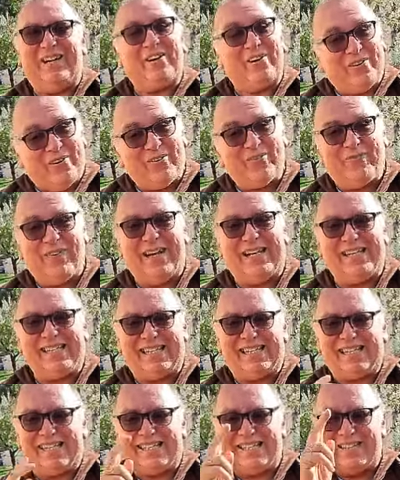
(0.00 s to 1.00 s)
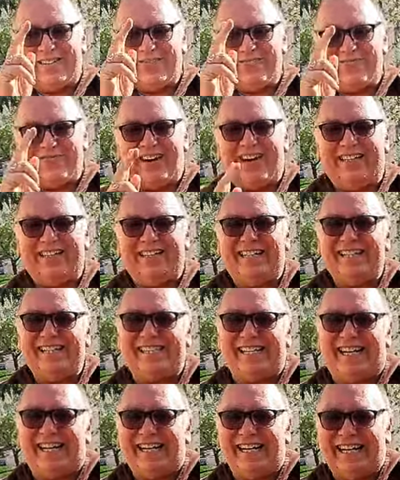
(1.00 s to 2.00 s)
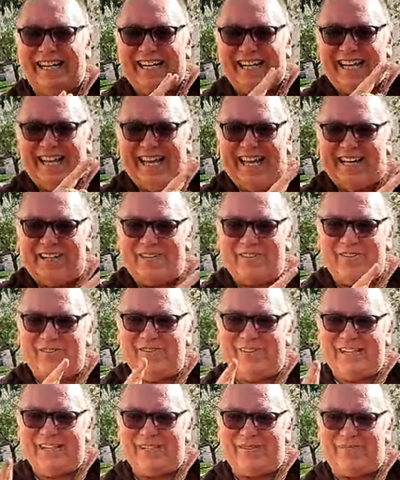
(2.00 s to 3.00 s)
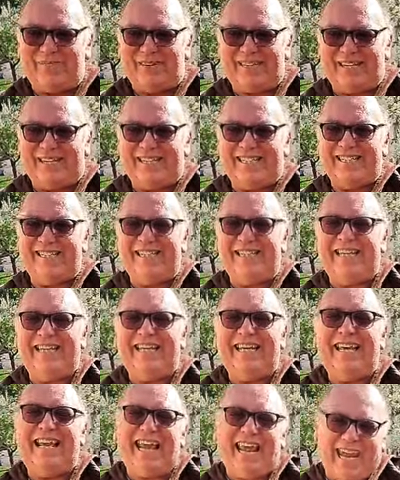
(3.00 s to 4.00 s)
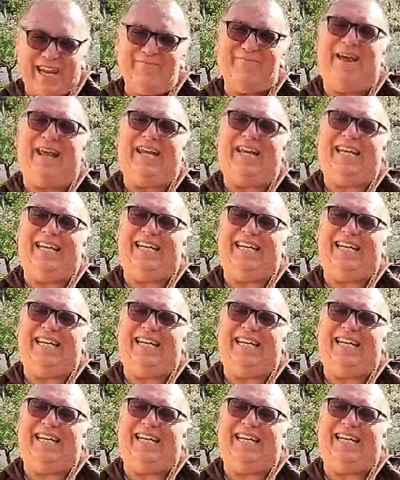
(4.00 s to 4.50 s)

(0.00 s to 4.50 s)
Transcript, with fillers: God bless us, Father, Son, and Holy Spirit. Amen.